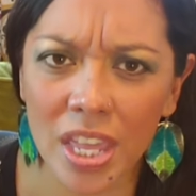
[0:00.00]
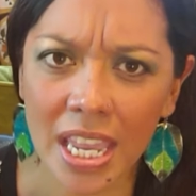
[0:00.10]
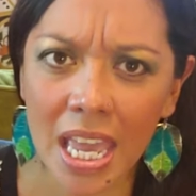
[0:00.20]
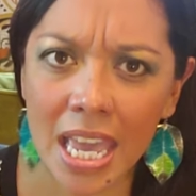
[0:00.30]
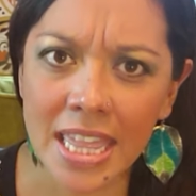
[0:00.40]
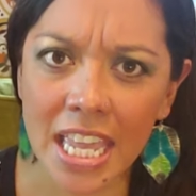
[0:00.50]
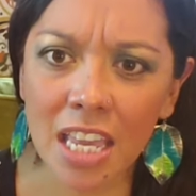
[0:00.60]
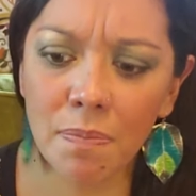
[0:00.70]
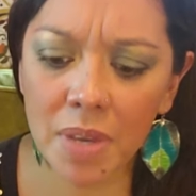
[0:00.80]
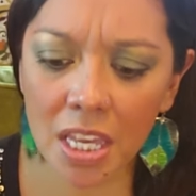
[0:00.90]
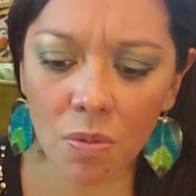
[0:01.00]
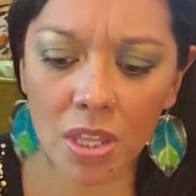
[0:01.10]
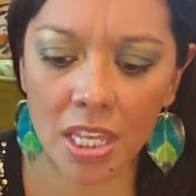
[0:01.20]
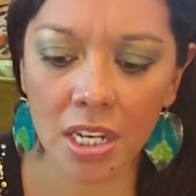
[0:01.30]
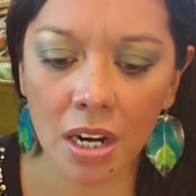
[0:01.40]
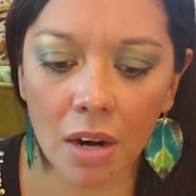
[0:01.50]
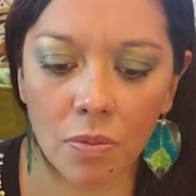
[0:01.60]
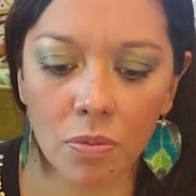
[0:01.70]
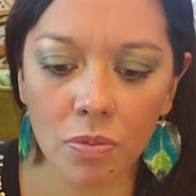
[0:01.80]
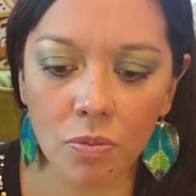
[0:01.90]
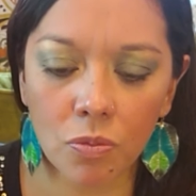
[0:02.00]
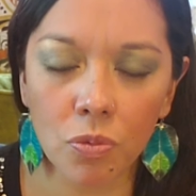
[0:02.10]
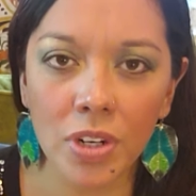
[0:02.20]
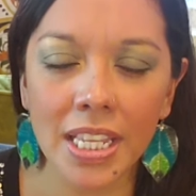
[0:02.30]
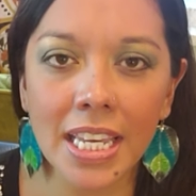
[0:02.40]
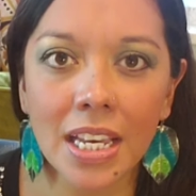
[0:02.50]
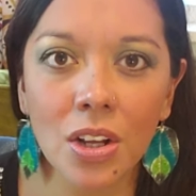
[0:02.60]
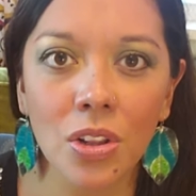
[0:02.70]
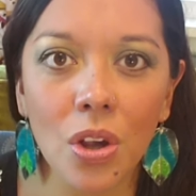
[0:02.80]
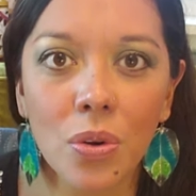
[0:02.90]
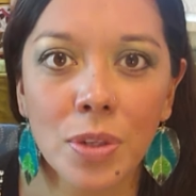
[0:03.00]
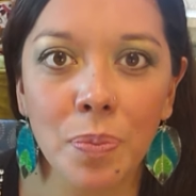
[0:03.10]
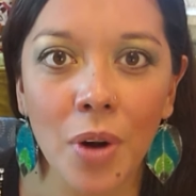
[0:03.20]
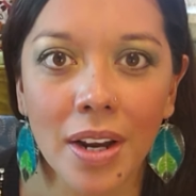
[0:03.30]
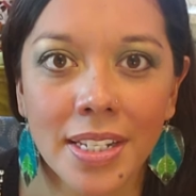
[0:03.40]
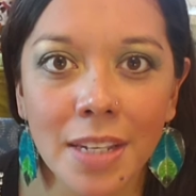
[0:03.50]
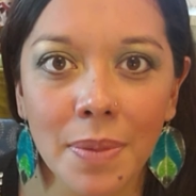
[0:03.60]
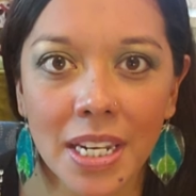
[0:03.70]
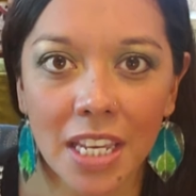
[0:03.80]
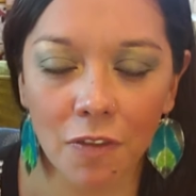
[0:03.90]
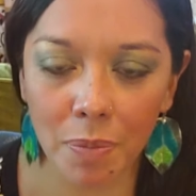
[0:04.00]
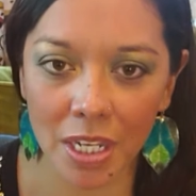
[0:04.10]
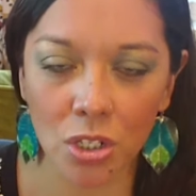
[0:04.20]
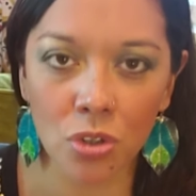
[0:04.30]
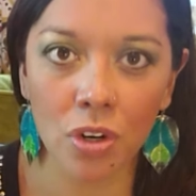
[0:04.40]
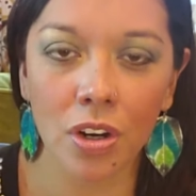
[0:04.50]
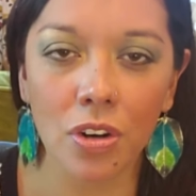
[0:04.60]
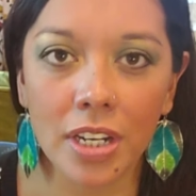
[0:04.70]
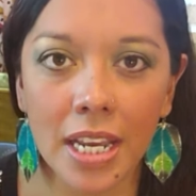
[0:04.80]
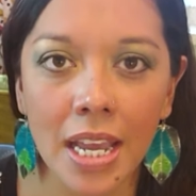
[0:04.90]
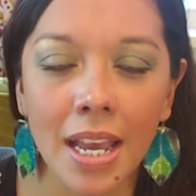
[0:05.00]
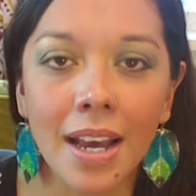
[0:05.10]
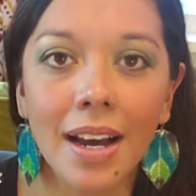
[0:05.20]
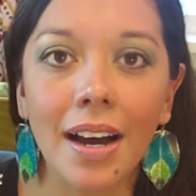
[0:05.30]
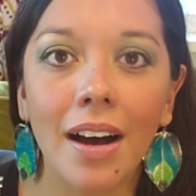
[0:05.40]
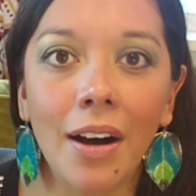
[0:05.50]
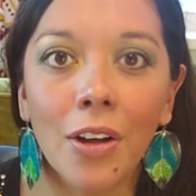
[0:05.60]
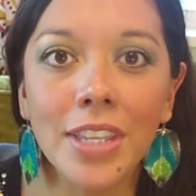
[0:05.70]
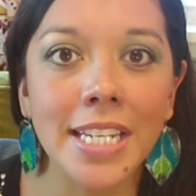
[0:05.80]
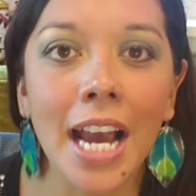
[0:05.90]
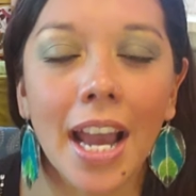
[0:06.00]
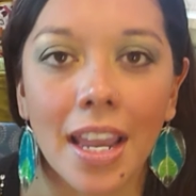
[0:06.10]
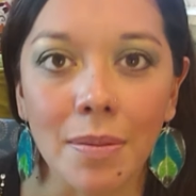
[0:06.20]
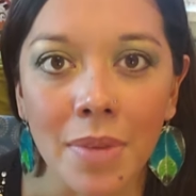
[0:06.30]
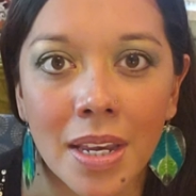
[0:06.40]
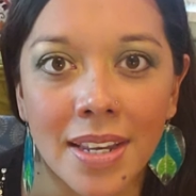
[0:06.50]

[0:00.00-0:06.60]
They can be within really close proximity of being triggered all the time.